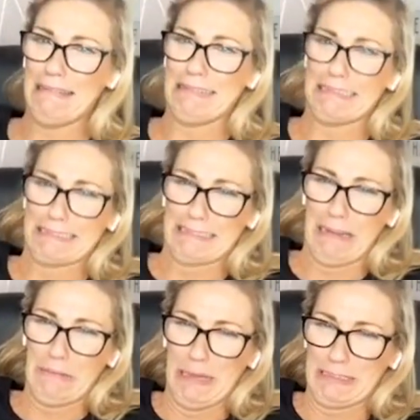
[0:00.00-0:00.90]
there's
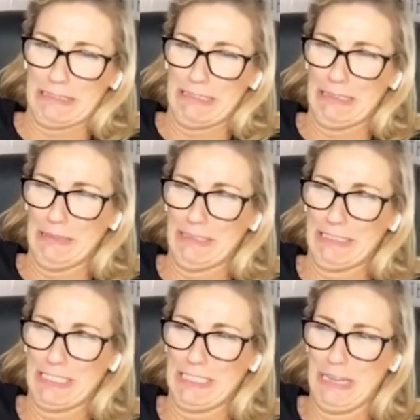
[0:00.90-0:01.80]
so much to do, I
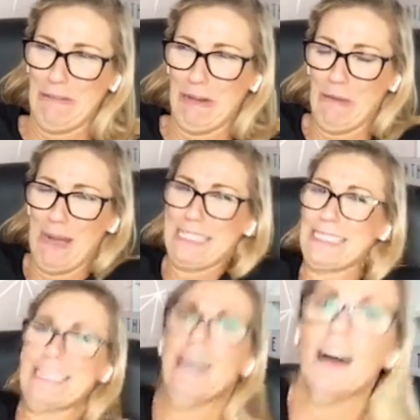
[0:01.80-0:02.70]
just don't know where to
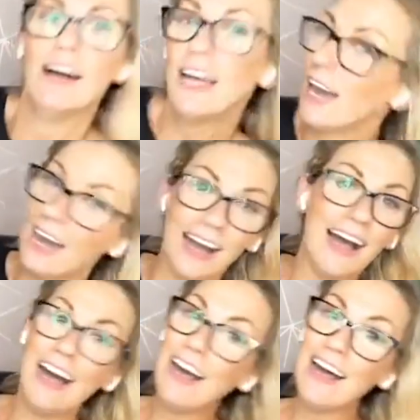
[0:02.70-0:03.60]
start.
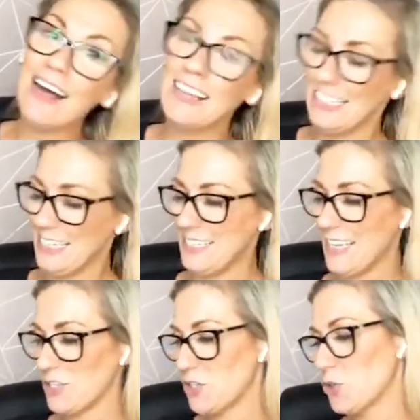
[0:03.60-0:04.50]

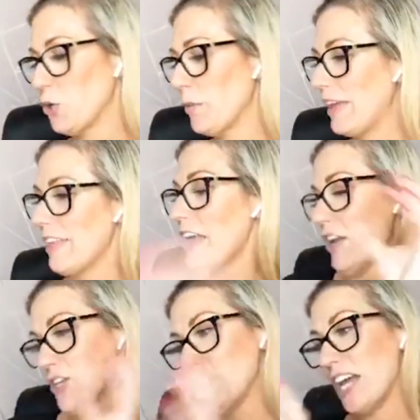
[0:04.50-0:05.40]
Natasha taught me,
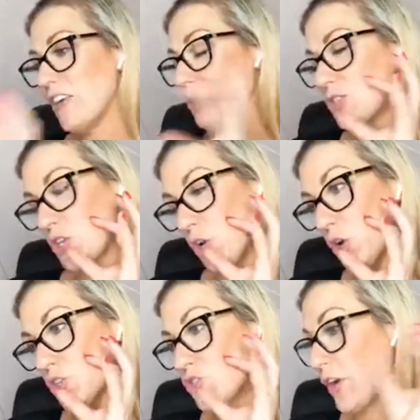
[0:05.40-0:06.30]
in January I'm just going to
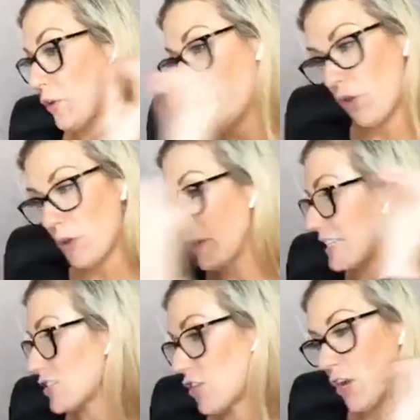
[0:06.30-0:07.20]
concentrate on growing my
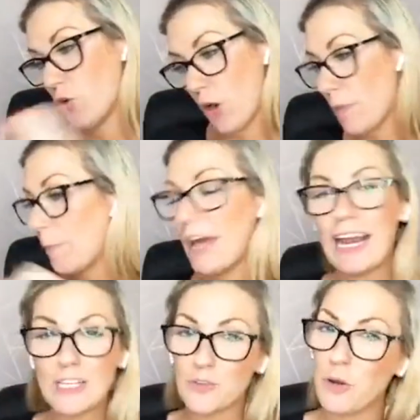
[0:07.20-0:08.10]
Insta and growing my
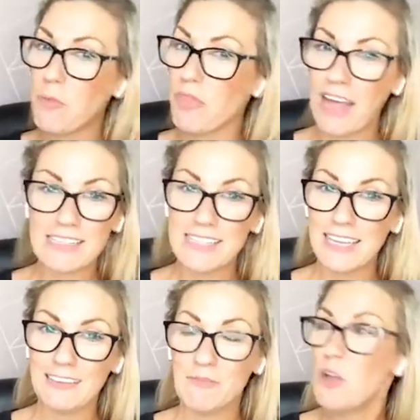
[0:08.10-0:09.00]
Badass Group. That's
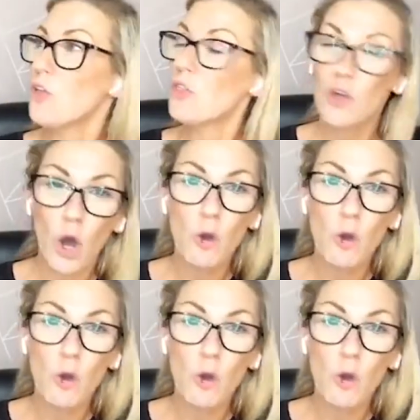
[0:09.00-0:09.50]
it. The